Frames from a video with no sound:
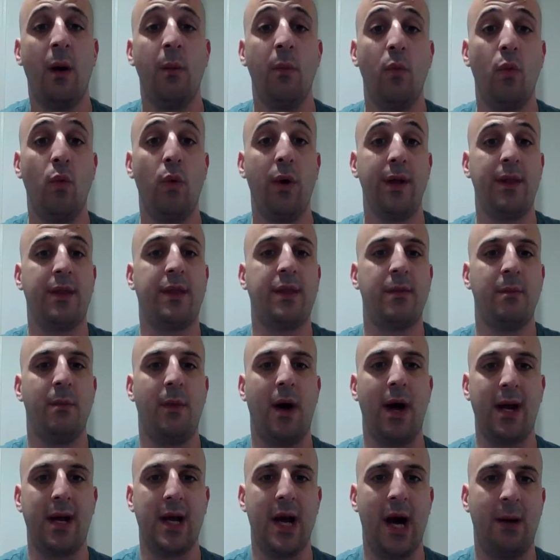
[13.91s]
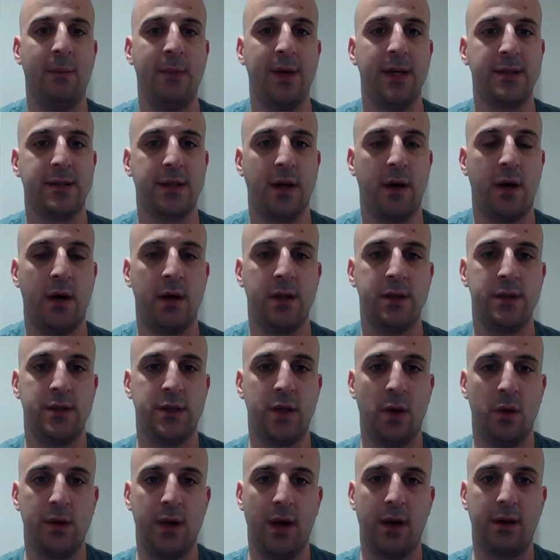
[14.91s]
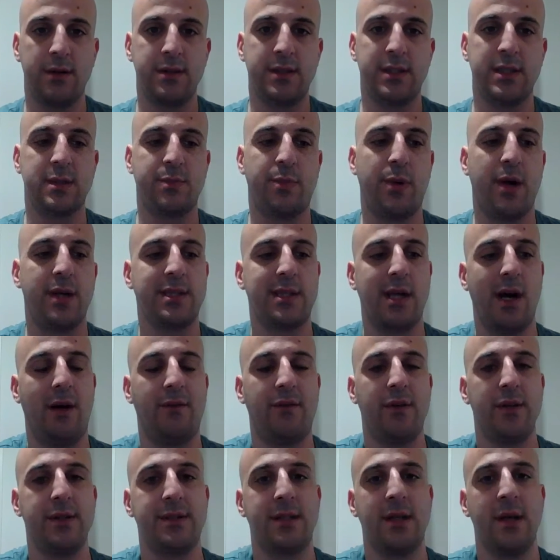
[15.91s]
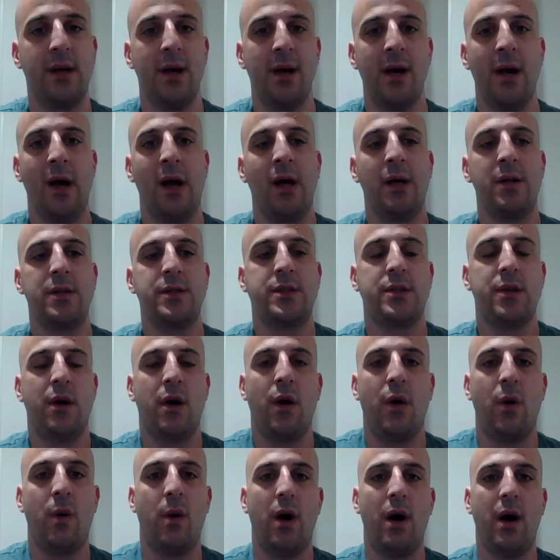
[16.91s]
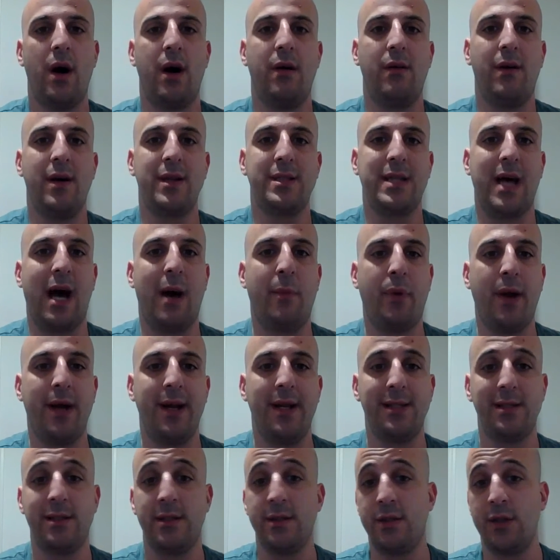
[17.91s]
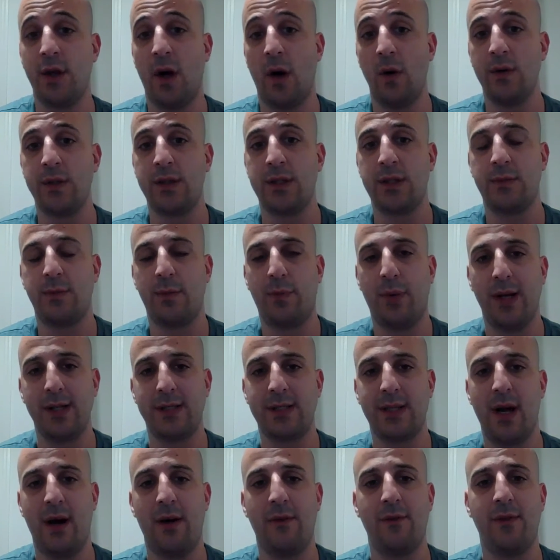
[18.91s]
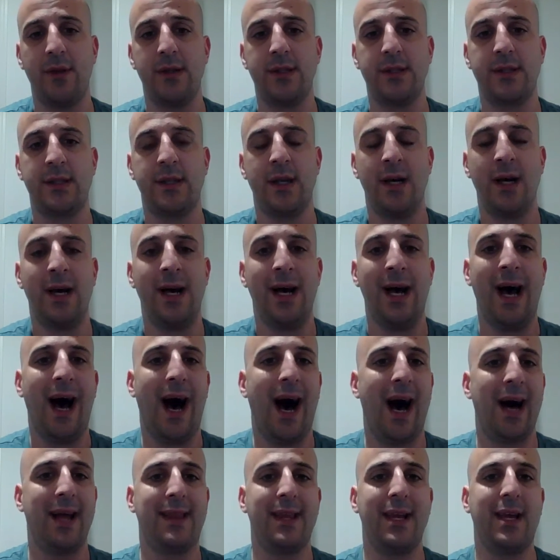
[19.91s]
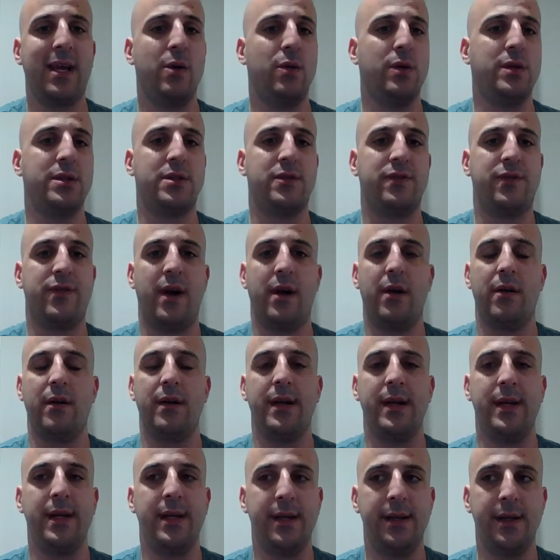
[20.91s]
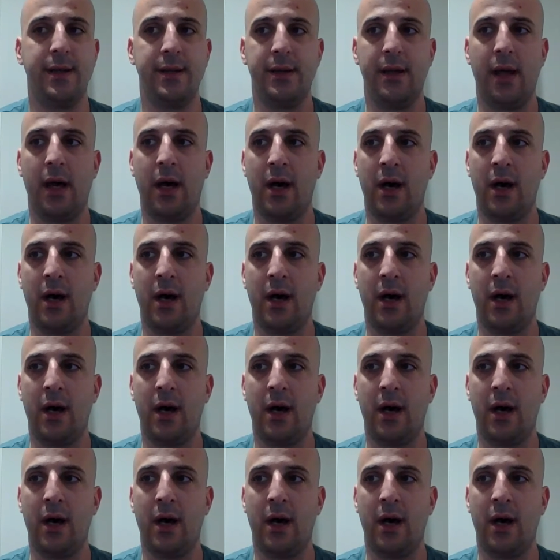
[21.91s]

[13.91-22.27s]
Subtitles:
with my comments on Joe Douglas's press conference. So let's hop right into Joe's press conference. I think it was very,